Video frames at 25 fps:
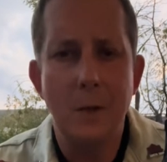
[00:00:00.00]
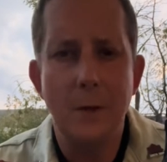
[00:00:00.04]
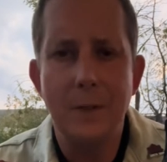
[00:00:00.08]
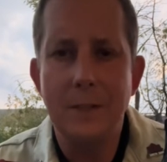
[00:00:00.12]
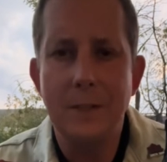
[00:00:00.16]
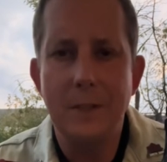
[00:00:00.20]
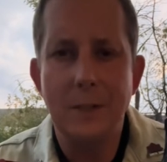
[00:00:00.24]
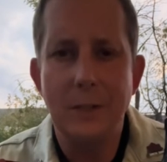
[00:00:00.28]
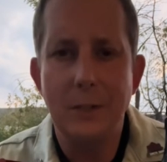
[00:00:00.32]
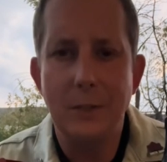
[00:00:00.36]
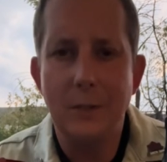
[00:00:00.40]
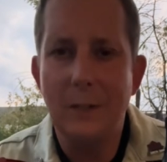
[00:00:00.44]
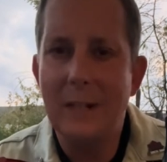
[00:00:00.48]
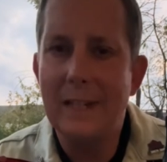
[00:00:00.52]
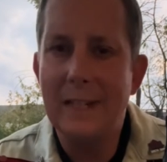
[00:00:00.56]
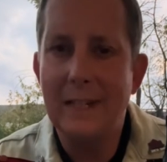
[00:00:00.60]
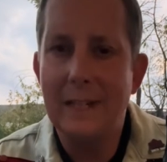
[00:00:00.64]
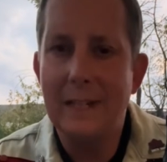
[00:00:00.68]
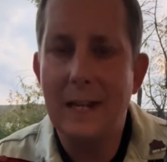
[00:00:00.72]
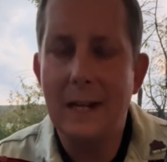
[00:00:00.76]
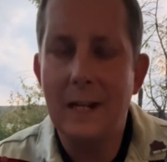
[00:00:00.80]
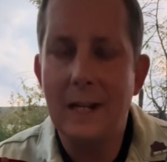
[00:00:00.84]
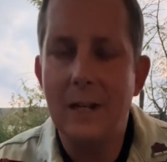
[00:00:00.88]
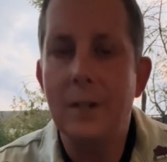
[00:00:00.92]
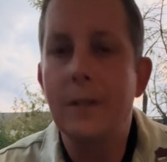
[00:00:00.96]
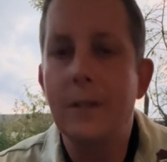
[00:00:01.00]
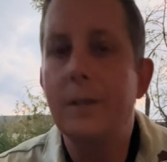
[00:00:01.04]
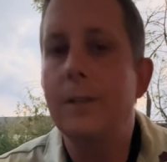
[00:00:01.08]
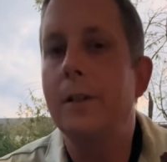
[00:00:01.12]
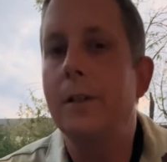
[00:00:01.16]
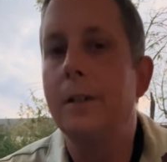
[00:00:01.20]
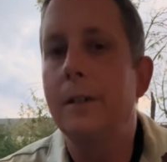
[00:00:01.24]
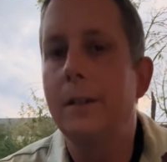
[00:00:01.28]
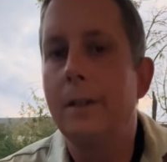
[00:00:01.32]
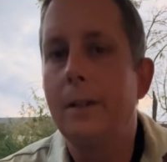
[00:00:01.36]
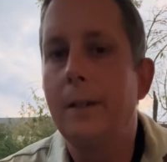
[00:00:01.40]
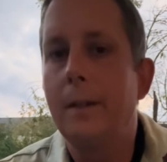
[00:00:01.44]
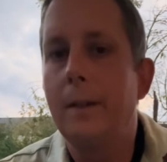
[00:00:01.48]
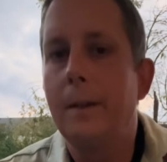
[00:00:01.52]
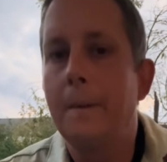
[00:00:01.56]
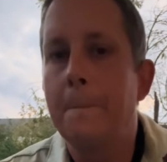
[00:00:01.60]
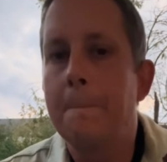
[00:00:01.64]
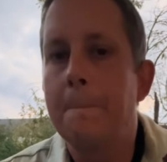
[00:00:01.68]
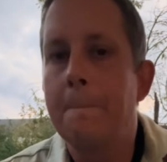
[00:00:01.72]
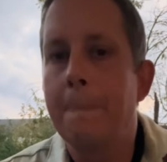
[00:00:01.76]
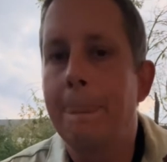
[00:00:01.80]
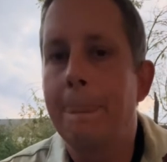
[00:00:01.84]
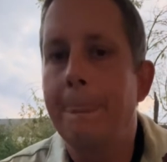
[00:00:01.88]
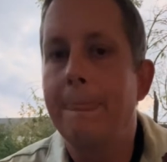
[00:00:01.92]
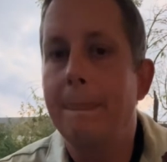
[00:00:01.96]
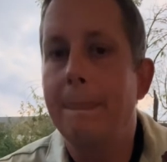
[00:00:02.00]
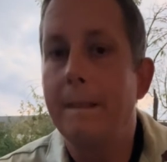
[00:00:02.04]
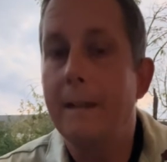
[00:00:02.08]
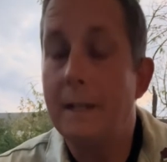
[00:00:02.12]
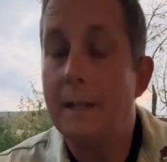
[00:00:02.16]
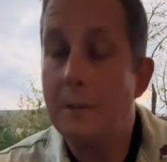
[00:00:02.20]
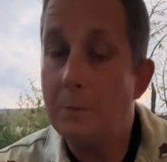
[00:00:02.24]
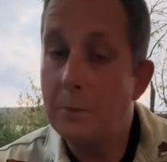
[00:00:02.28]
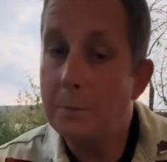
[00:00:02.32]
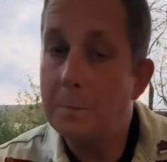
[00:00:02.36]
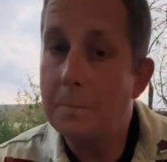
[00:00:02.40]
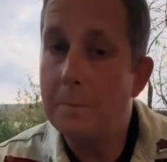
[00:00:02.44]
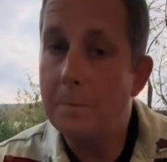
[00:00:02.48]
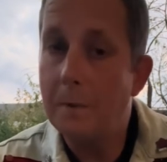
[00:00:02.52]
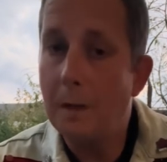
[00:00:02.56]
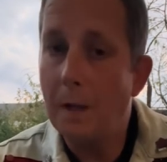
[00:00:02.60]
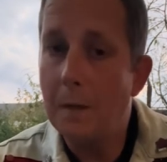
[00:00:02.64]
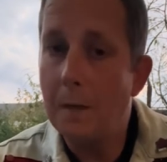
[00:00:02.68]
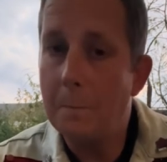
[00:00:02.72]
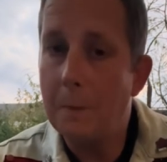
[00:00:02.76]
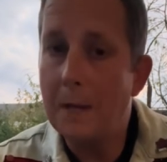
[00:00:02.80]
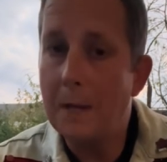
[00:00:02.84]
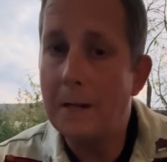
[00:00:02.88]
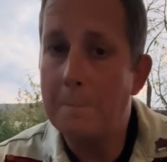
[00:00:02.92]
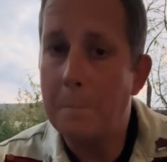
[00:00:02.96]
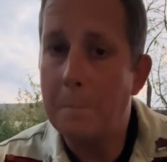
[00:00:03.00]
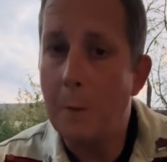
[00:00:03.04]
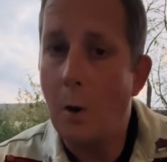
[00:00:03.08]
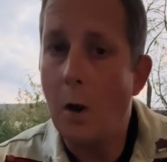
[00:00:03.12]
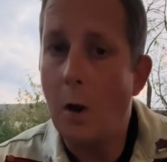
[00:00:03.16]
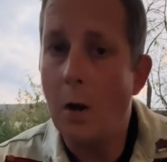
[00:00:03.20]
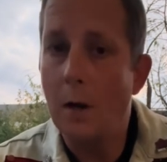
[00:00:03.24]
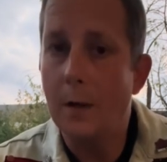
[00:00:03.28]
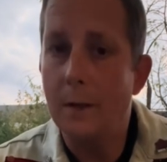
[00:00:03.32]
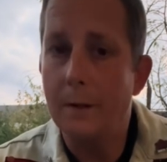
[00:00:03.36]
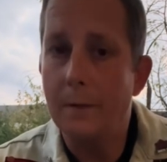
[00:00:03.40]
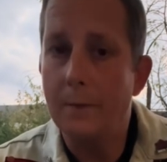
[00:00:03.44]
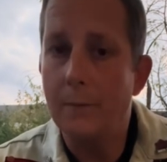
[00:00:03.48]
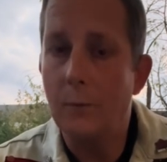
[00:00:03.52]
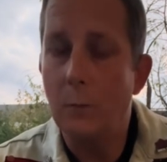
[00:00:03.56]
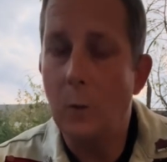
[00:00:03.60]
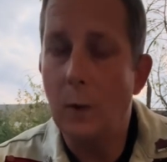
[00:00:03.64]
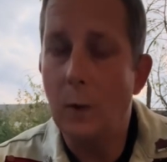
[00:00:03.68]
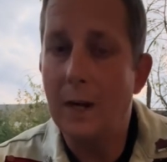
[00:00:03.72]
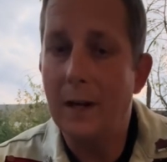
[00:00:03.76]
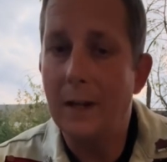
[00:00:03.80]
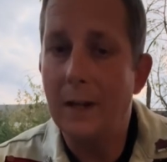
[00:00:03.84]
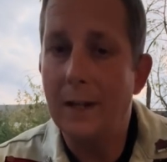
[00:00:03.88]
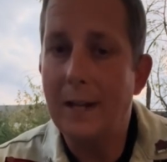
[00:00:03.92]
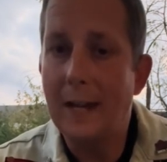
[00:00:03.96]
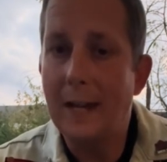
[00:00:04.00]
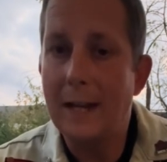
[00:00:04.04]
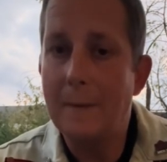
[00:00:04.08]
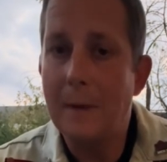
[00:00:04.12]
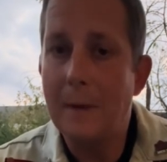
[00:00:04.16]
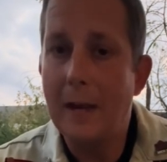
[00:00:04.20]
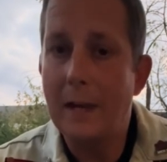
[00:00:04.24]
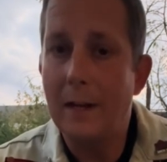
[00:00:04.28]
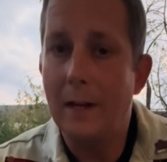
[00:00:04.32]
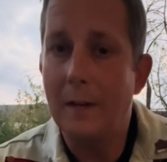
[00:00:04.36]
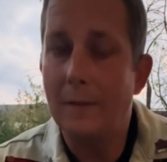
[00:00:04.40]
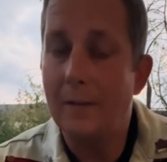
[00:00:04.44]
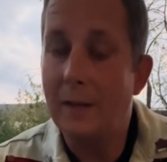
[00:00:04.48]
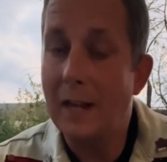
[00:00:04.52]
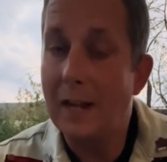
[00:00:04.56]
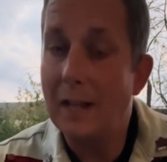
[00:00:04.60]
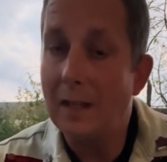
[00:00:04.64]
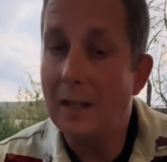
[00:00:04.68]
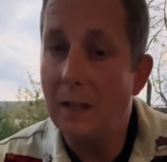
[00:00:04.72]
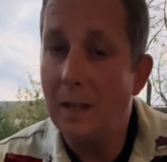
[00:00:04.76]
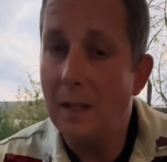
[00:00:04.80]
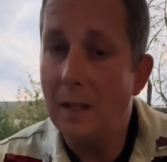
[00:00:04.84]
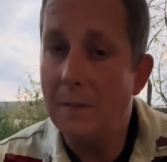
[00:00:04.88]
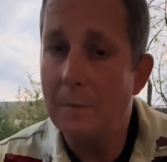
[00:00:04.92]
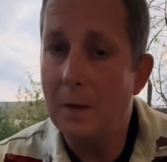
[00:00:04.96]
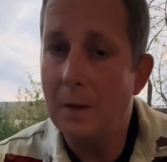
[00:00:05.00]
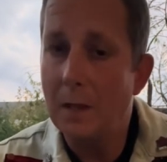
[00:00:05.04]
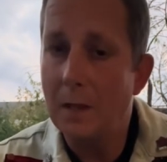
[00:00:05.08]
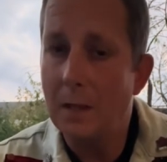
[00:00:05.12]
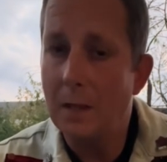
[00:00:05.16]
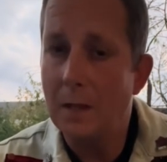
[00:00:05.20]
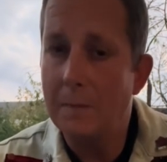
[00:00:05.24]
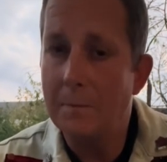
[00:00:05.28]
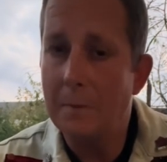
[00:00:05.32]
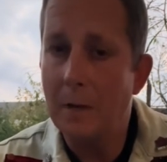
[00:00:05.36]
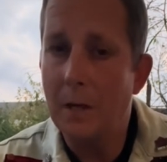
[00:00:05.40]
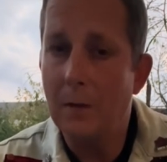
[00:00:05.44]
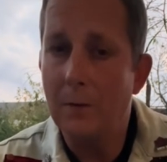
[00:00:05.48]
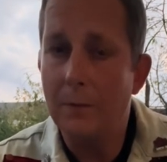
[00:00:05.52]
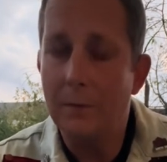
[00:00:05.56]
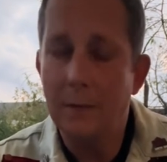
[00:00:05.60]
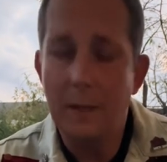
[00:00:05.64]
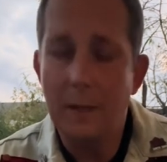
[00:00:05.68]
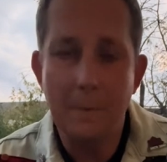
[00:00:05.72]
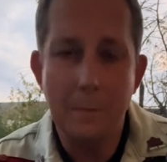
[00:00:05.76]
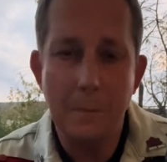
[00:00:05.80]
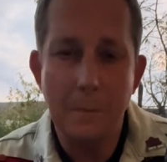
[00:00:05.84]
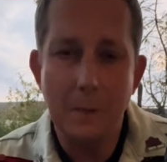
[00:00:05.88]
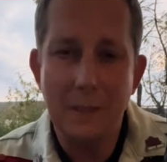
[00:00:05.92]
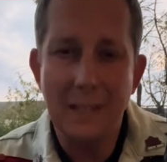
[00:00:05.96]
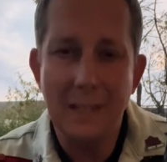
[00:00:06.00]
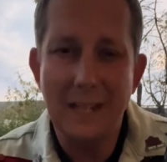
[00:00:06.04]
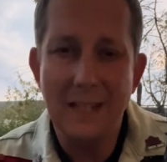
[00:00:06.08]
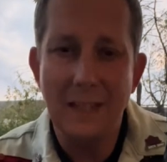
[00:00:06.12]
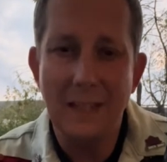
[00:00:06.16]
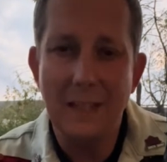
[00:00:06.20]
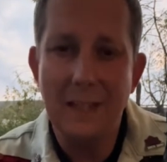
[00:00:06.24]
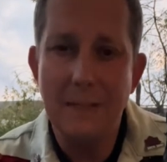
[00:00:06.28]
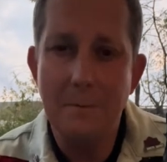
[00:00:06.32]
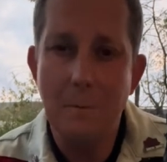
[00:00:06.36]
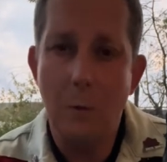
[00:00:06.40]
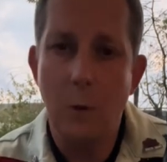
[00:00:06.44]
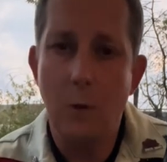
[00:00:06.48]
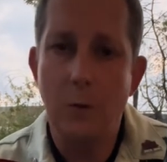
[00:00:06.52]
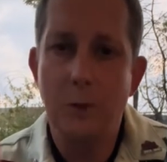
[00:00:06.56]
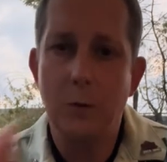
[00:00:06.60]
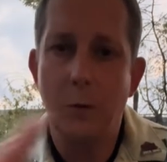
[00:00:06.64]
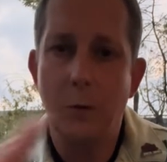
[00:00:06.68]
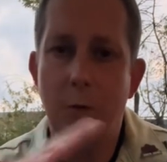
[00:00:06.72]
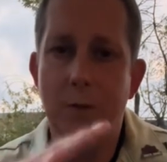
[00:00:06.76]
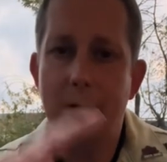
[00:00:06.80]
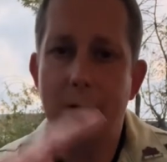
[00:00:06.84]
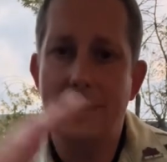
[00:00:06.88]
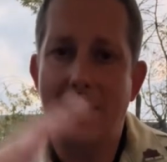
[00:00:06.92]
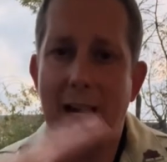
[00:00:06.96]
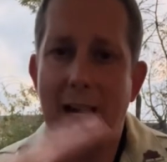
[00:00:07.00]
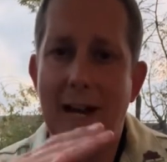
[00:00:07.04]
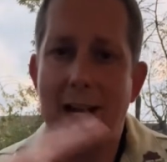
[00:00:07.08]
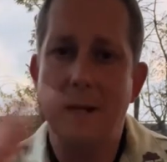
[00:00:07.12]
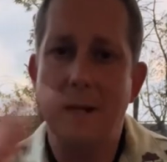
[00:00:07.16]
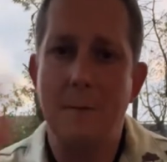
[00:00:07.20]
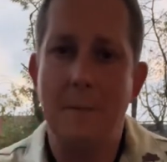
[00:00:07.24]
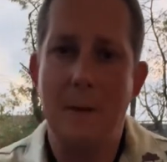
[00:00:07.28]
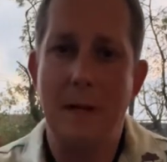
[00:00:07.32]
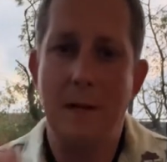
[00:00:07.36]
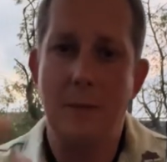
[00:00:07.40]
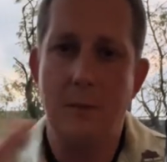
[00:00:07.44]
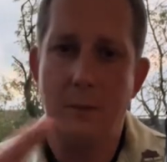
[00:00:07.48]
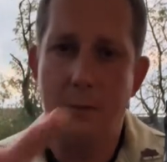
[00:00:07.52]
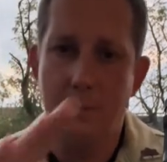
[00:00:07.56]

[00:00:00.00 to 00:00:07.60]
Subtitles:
a unique character, he was a big part of where it came out of. And I love Mother Love Bone, but they lean more towards the hair metal